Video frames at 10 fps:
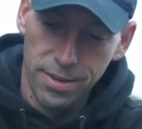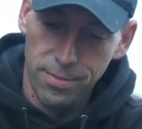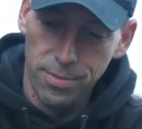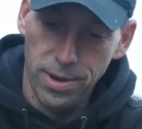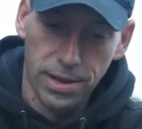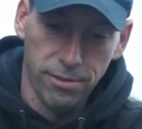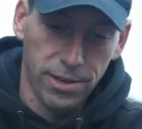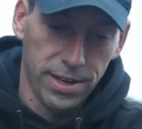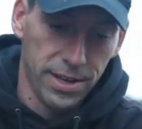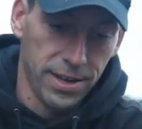Pretty little
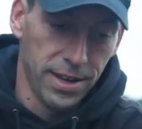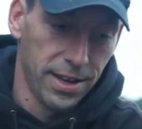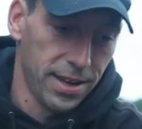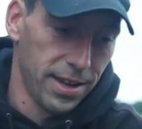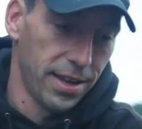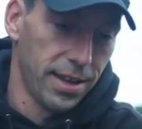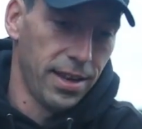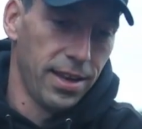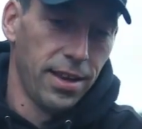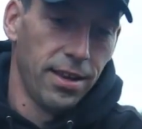linear.
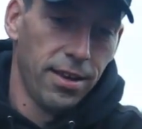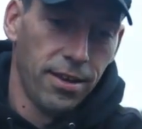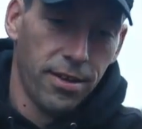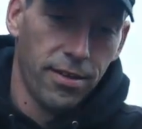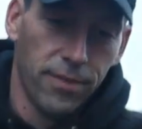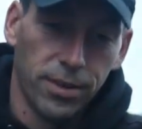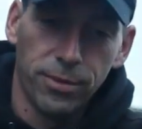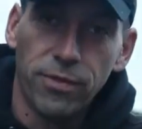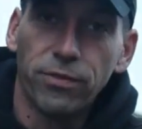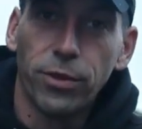It
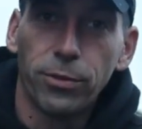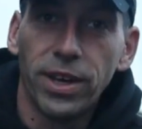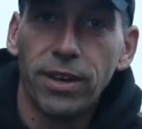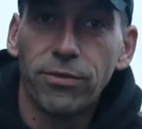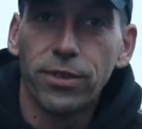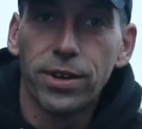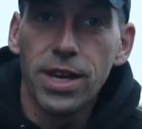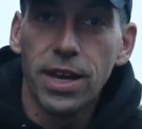went 14.3.